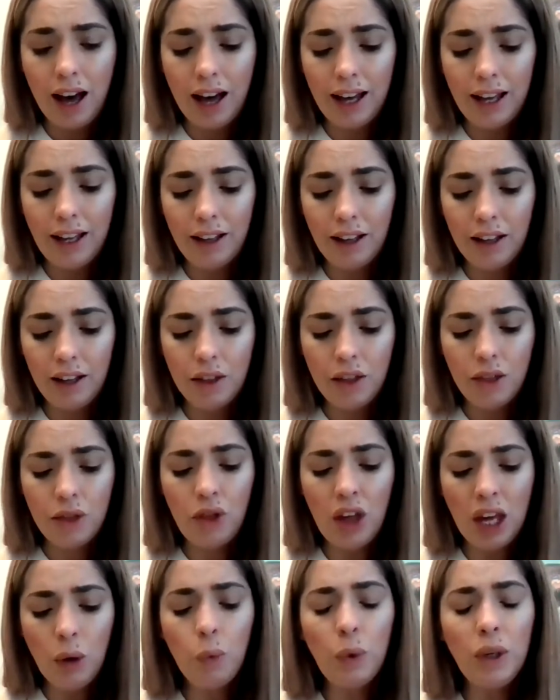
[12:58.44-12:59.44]
"I
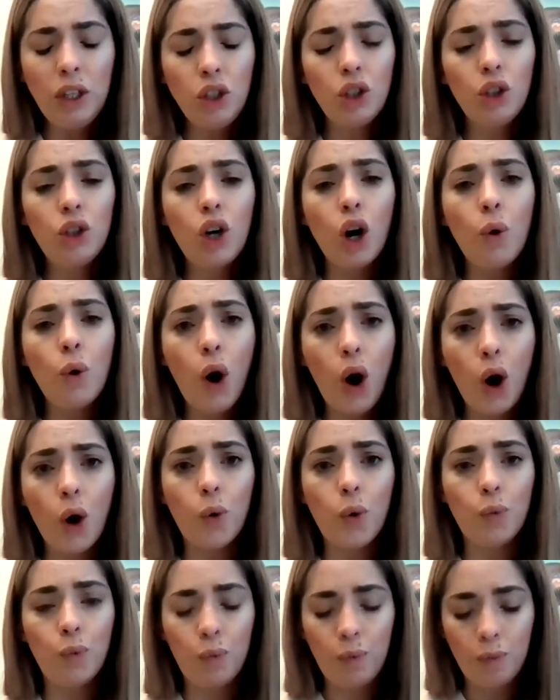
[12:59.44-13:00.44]
think we should go
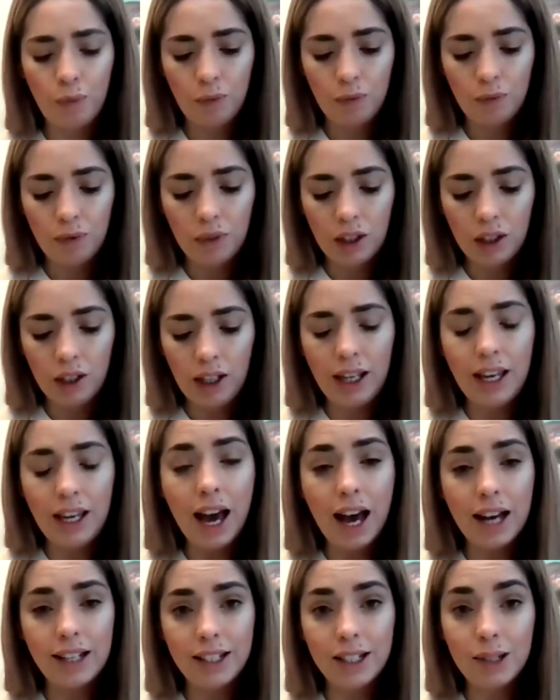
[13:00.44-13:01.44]
home," he
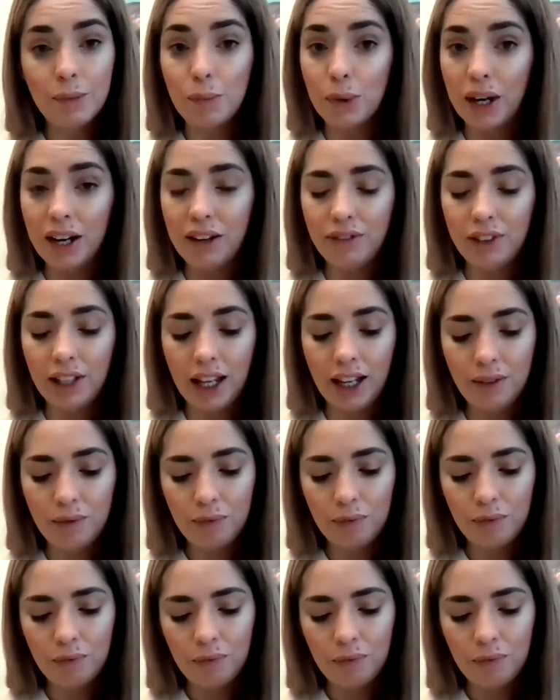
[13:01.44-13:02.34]
added bravely.